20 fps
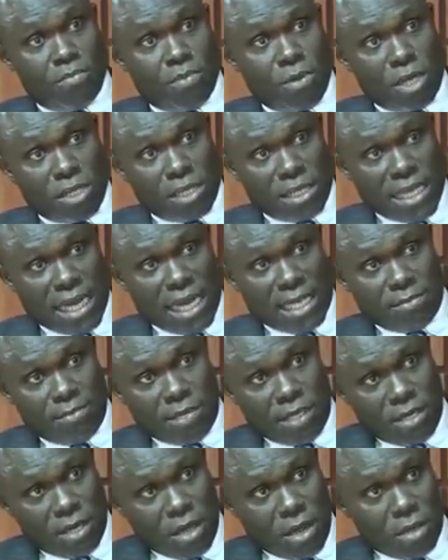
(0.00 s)
project that has
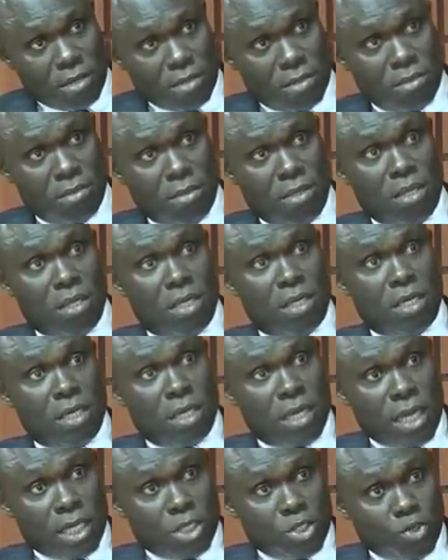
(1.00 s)
been done,
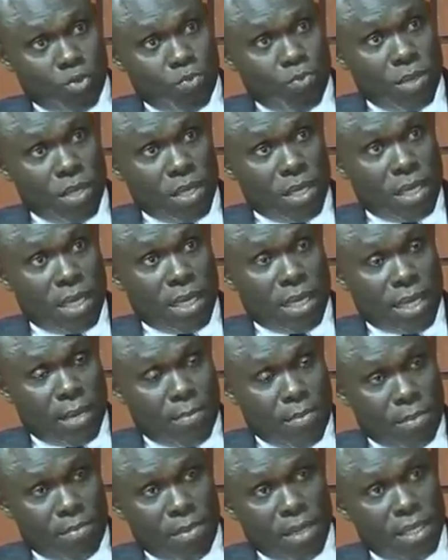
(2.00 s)
there should be a
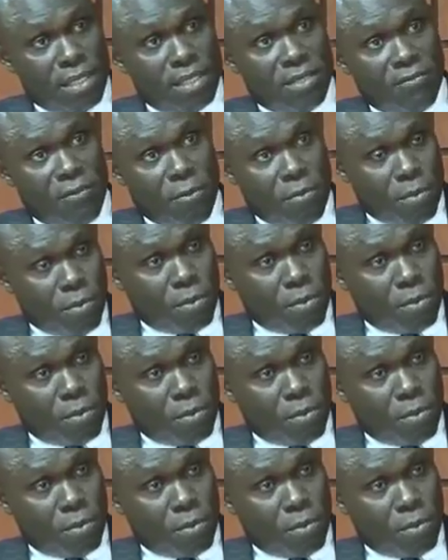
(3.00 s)
capability for